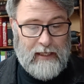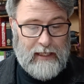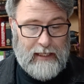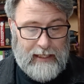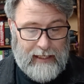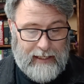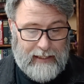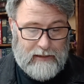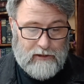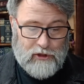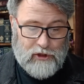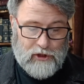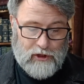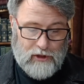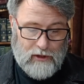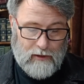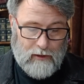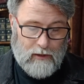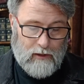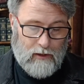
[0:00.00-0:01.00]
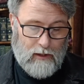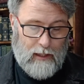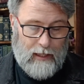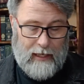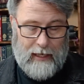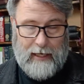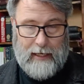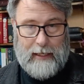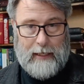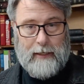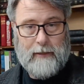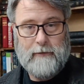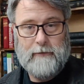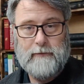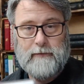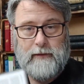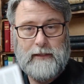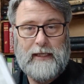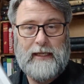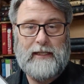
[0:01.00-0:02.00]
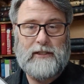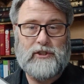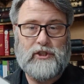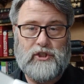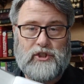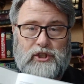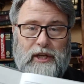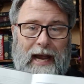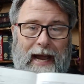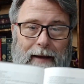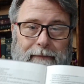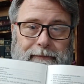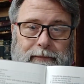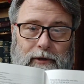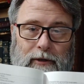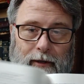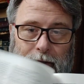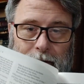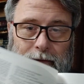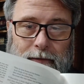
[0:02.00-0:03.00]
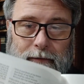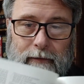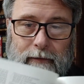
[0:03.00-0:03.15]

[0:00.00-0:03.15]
Each chapter